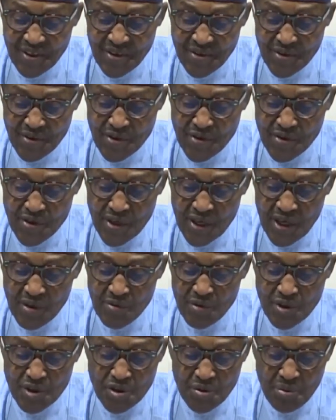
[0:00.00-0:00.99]
Since
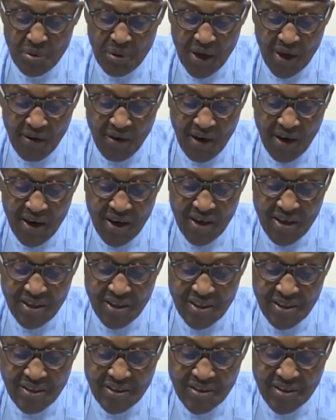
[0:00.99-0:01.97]
coming to power,
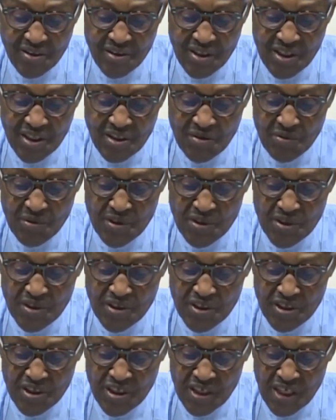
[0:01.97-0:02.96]
this
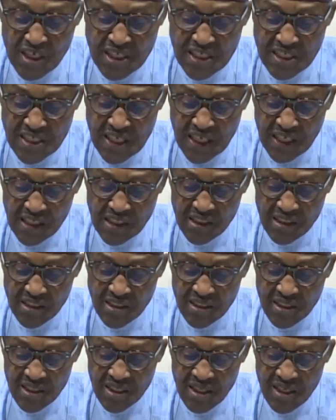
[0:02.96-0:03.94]
administration has
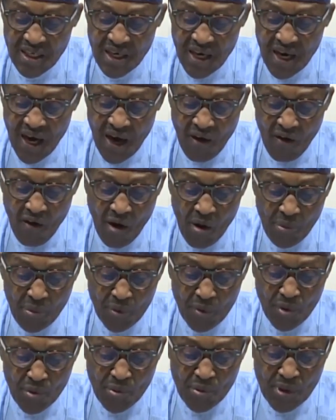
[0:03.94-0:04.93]
tackled our
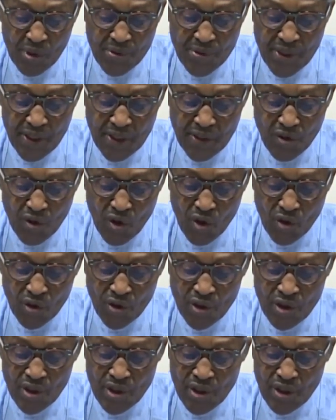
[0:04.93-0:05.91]
problems head on
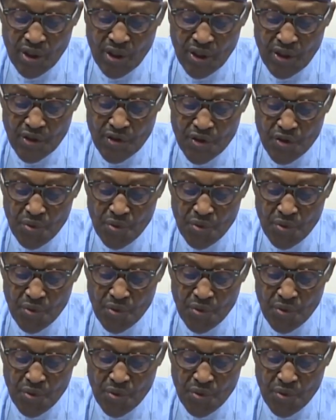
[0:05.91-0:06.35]
in